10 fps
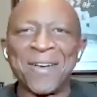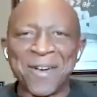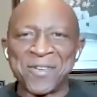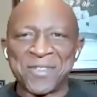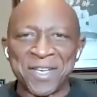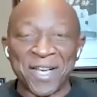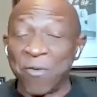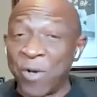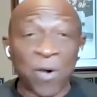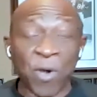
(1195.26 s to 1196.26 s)
are sitting
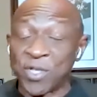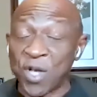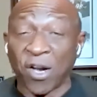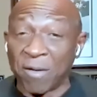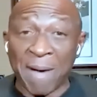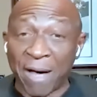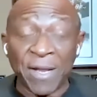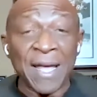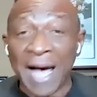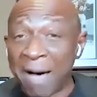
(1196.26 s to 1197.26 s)
there. We don't want to talk about
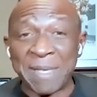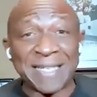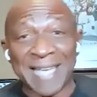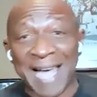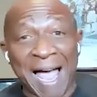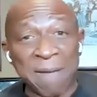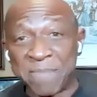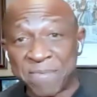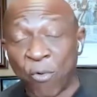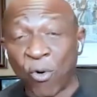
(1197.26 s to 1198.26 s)
how many
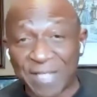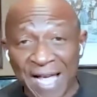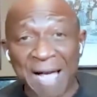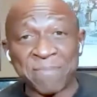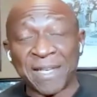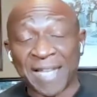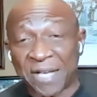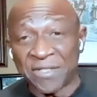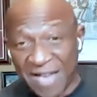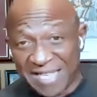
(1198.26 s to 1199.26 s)
times, more times the
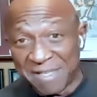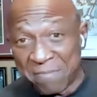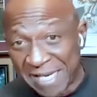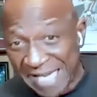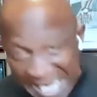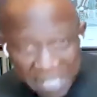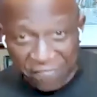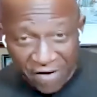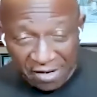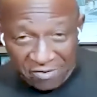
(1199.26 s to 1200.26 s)
Lakers have actually been in the
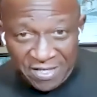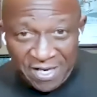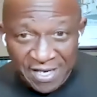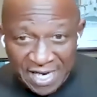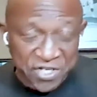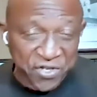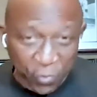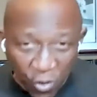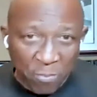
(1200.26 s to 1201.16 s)
finals. and just threw up